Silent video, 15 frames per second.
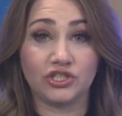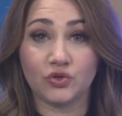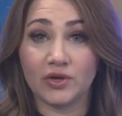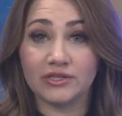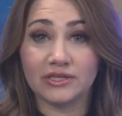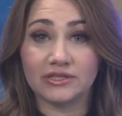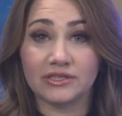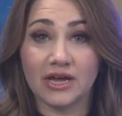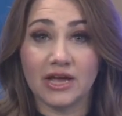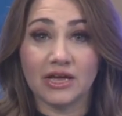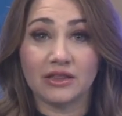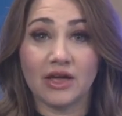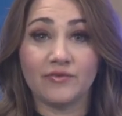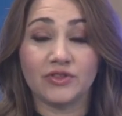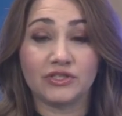She joins us
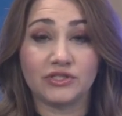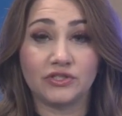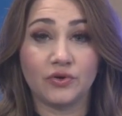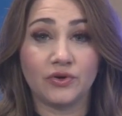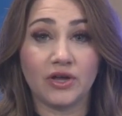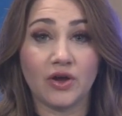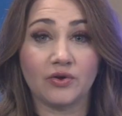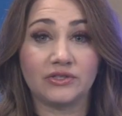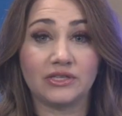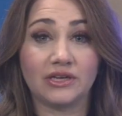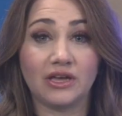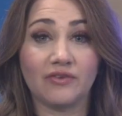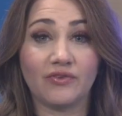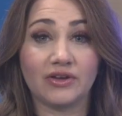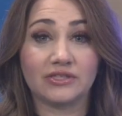live in the studio
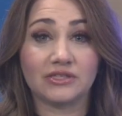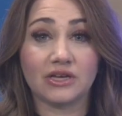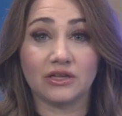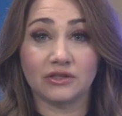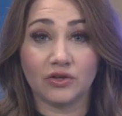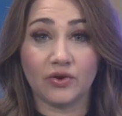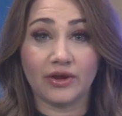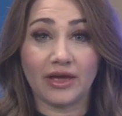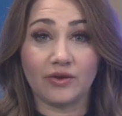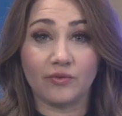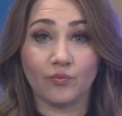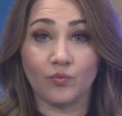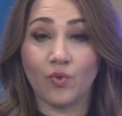to give us a look at